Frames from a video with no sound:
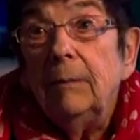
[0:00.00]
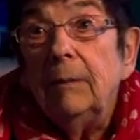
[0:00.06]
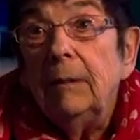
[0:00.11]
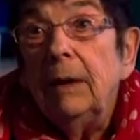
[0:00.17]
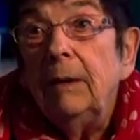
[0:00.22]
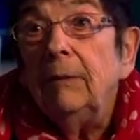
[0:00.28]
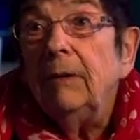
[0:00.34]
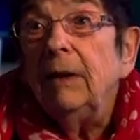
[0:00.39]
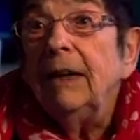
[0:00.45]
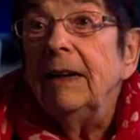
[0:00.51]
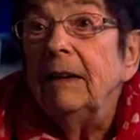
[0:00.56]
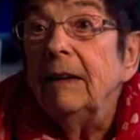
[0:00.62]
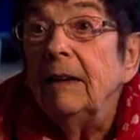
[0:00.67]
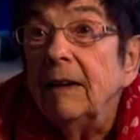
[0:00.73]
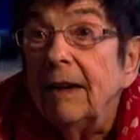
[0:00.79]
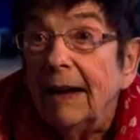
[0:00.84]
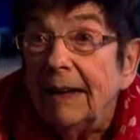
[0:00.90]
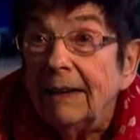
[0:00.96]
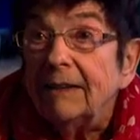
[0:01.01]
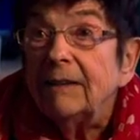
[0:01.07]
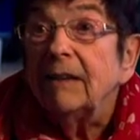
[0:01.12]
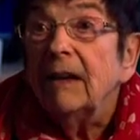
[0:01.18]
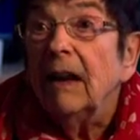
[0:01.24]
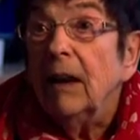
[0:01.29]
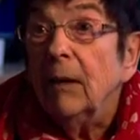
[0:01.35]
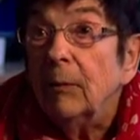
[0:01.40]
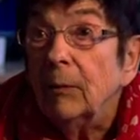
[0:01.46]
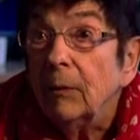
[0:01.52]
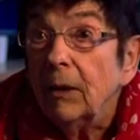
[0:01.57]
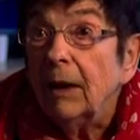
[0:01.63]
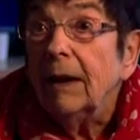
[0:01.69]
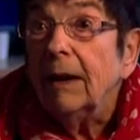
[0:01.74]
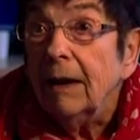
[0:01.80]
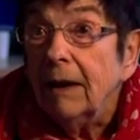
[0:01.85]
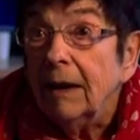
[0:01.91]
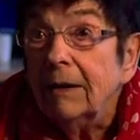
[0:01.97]
living in the landscape,
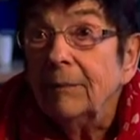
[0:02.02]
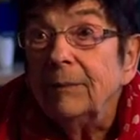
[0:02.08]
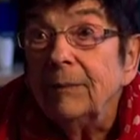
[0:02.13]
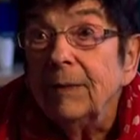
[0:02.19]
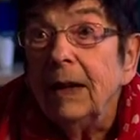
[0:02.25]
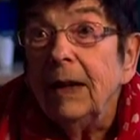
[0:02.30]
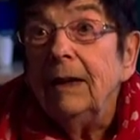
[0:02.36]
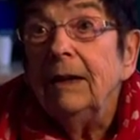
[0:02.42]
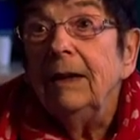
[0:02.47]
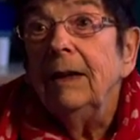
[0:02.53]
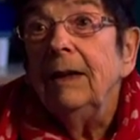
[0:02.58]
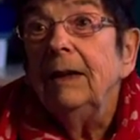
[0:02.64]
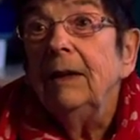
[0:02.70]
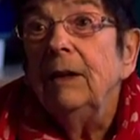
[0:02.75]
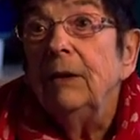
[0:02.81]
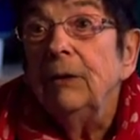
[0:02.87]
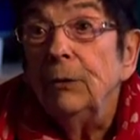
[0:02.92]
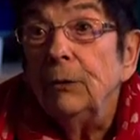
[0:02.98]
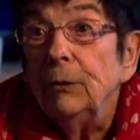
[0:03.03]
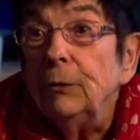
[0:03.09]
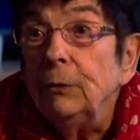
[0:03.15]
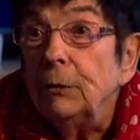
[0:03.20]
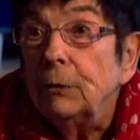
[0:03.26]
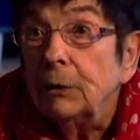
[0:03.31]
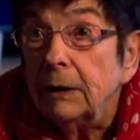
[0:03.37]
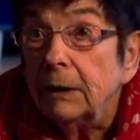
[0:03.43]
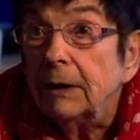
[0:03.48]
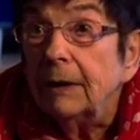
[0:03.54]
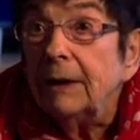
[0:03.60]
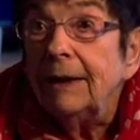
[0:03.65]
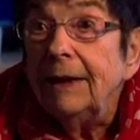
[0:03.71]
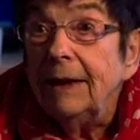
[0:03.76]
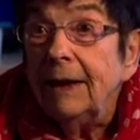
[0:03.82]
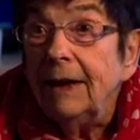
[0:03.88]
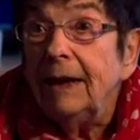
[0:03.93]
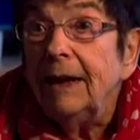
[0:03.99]
really, in a rural
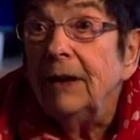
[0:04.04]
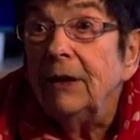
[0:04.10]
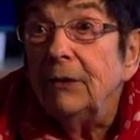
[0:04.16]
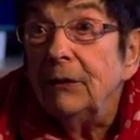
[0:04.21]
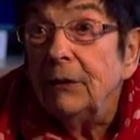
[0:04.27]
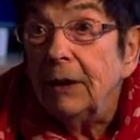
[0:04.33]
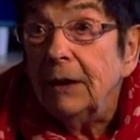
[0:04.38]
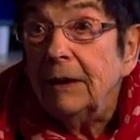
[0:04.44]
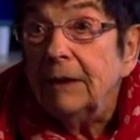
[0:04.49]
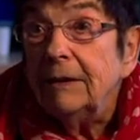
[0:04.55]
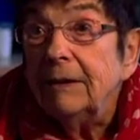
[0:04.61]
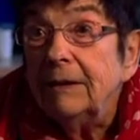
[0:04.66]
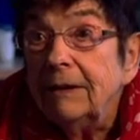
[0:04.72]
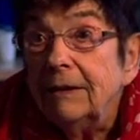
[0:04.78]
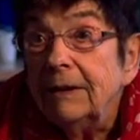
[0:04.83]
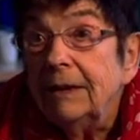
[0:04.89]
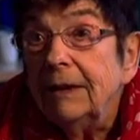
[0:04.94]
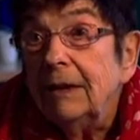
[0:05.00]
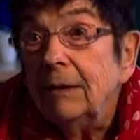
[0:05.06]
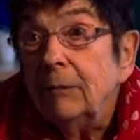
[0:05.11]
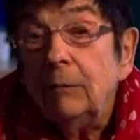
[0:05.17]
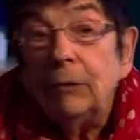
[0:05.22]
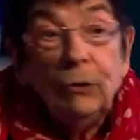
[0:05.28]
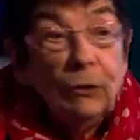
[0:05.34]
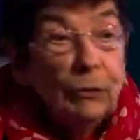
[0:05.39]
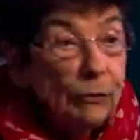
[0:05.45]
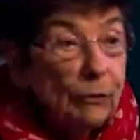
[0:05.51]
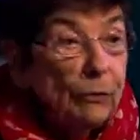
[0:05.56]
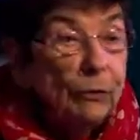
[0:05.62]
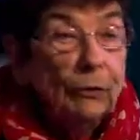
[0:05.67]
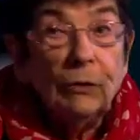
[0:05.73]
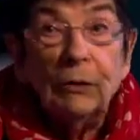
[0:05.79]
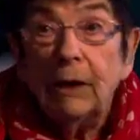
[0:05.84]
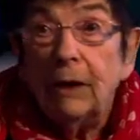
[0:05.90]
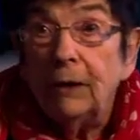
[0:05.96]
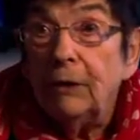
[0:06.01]
area, which of
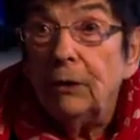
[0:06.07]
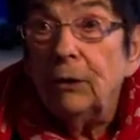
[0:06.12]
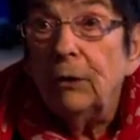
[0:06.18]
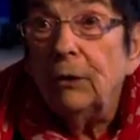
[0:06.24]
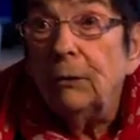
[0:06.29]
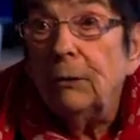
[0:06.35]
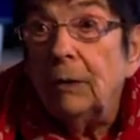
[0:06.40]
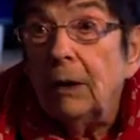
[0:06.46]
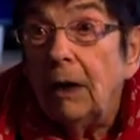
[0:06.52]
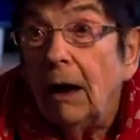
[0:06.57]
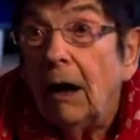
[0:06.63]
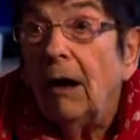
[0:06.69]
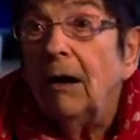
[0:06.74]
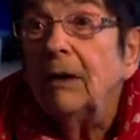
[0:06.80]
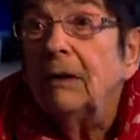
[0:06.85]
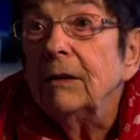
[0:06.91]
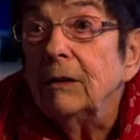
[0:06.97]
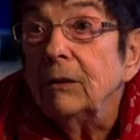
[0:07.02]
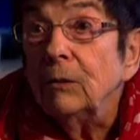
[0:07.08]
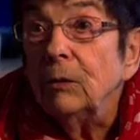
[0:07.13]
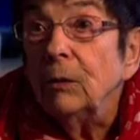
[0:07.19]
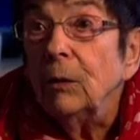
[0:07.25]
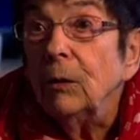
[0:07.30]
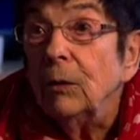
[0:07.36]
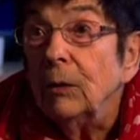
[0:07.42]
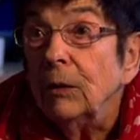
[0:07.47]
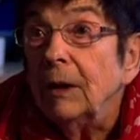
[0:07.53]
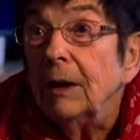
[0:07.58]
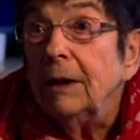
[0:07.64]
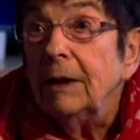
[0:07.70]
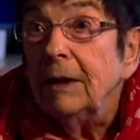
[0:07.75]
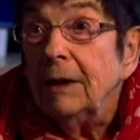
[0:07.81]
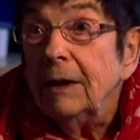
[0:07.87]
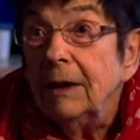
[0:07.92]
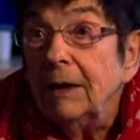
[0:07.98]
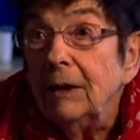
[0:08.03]
course had no art at all.
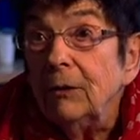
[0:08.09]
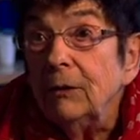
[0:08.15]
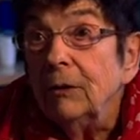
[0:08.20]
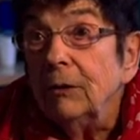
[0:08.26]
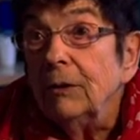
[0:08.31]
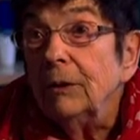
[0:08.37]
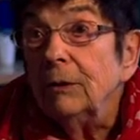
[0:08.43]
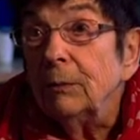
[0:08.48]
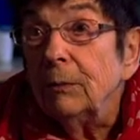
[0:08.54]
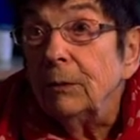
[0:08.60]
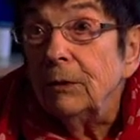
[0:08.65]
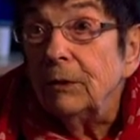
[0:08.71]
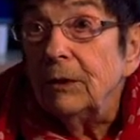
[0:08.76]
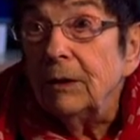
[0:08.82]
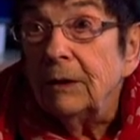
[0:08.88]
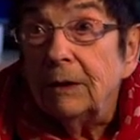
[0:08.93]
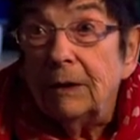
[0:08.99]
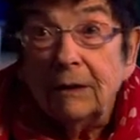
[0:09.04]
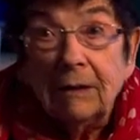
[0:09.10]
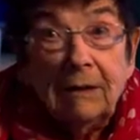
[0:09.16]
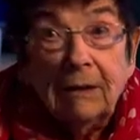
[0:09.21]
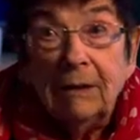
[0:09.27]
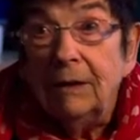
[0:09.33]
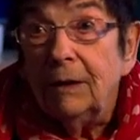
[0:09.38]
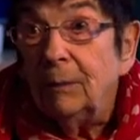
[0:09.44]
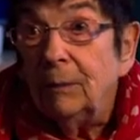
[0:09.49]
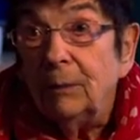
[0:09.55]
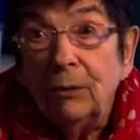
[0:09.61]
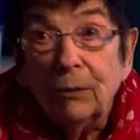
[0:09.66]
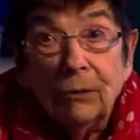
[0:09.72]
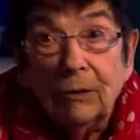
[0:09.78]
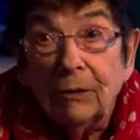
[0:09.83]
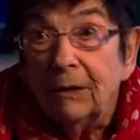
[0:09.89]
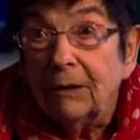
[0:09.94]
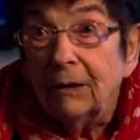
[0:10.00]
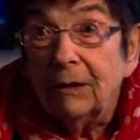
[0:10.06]
You know, it wasn't an
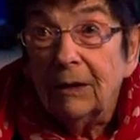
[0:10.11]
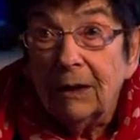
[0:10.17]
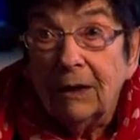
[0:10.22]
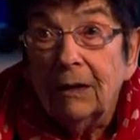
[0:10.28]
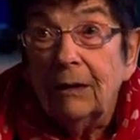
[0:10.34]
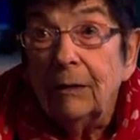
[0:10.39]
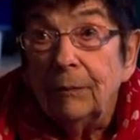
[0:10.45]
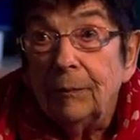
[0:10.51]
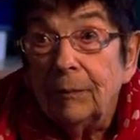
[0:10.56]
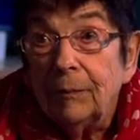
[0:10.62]
important thing.